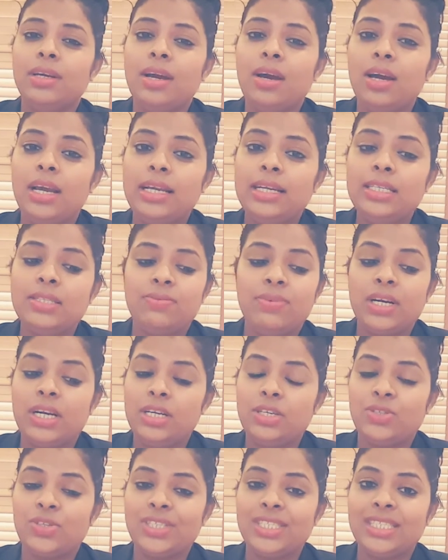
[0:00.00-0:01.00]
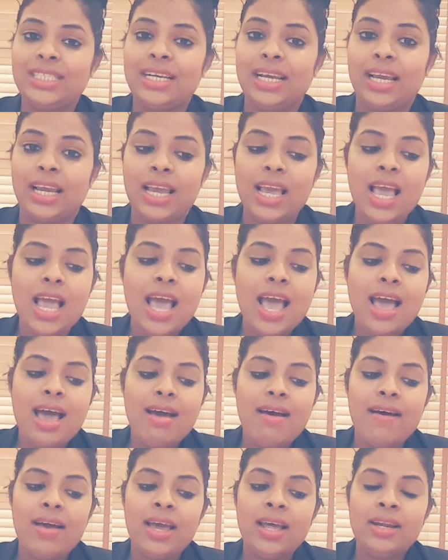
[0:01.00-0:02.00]
Yeah, it is very interesting.
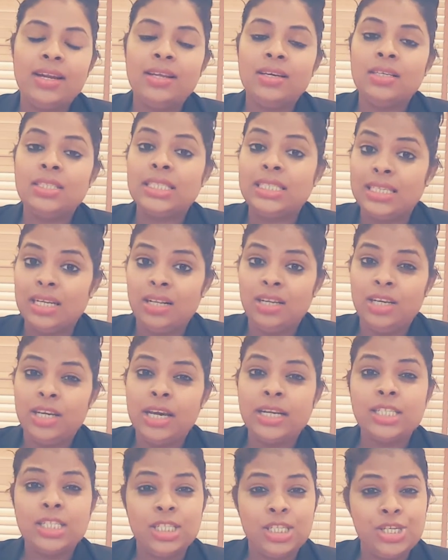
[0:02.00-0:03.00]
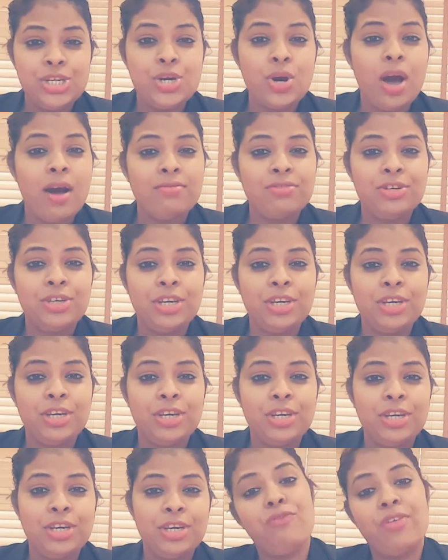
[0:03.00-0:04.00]
And still yet, you have to keep
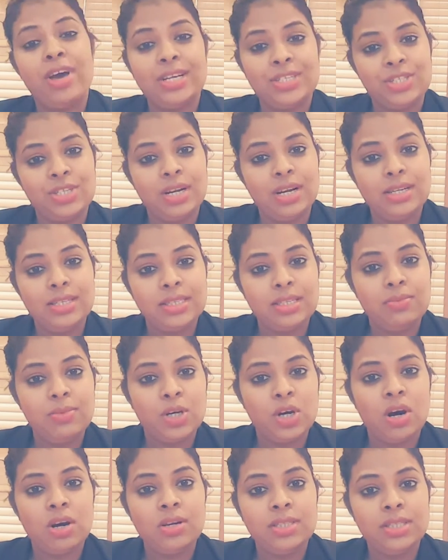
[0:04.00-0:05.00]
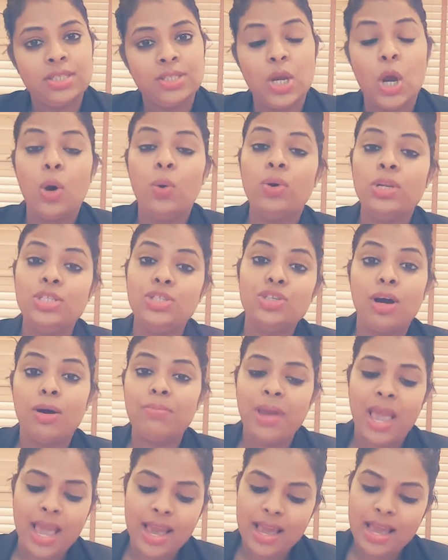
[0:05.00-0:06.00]
the professionalism. You can't just go and
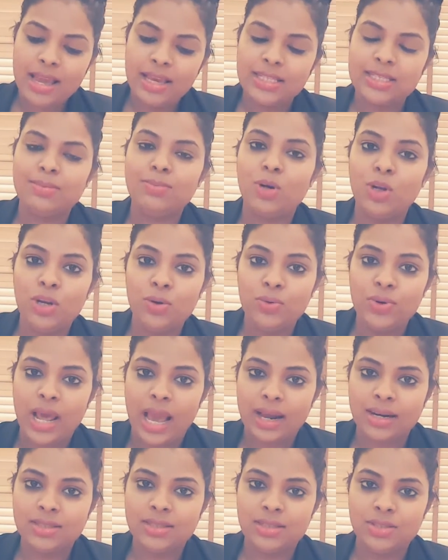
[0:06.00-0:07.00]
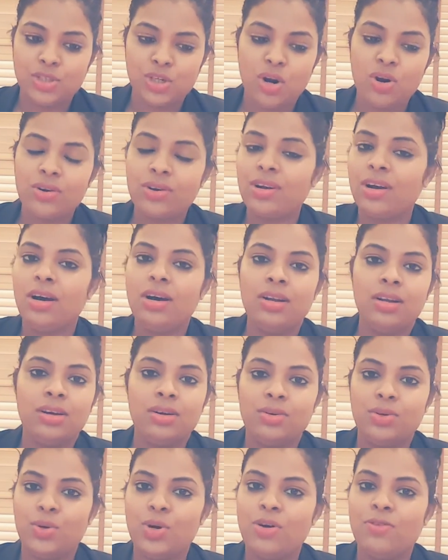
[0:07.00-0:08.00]
jump, hey, it's a Bollywood actor, Shah Rukh Khan
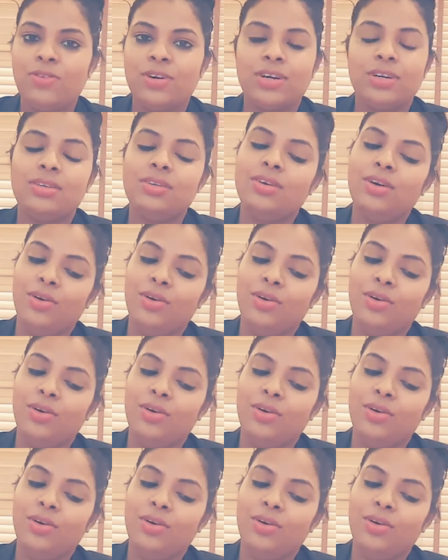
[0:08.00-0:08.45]
or whoever.